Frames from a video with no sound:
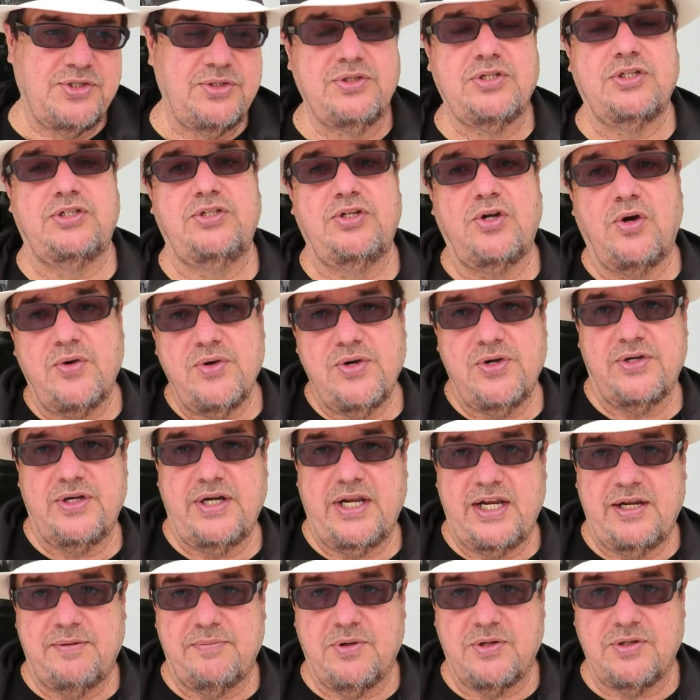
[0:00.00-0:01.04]
you can know your
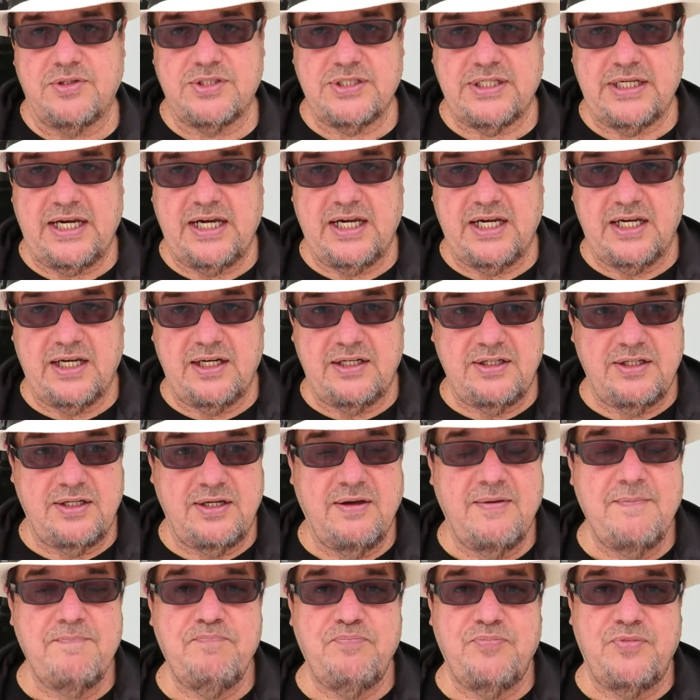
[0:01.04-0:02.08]
neighbors and
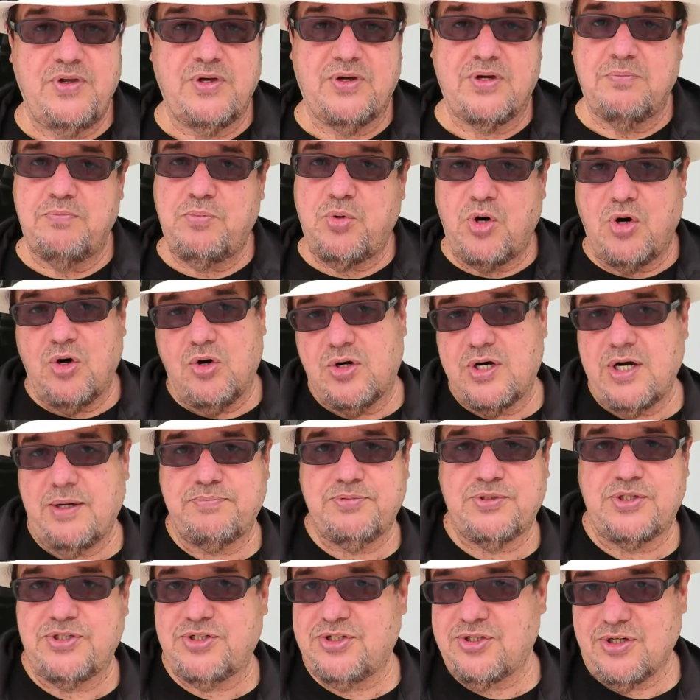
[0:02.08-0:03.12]
you can borrow
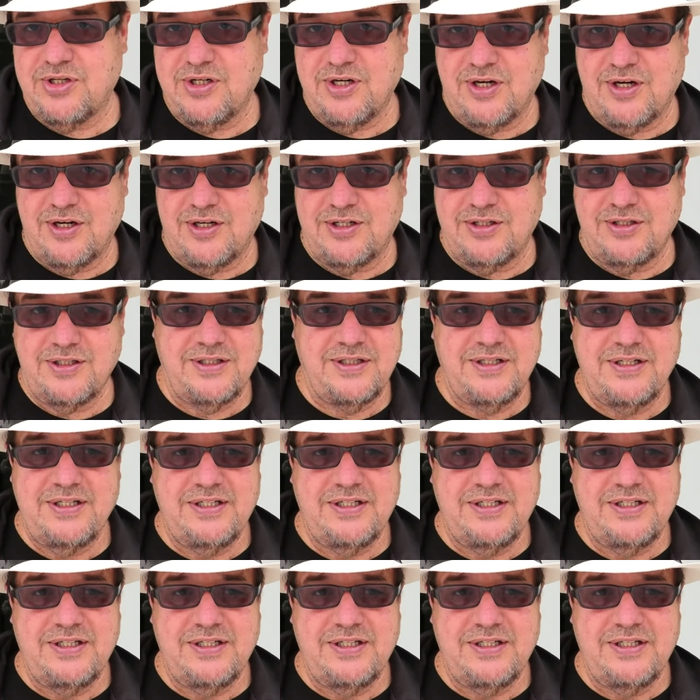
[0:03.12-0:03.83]
cups of sugar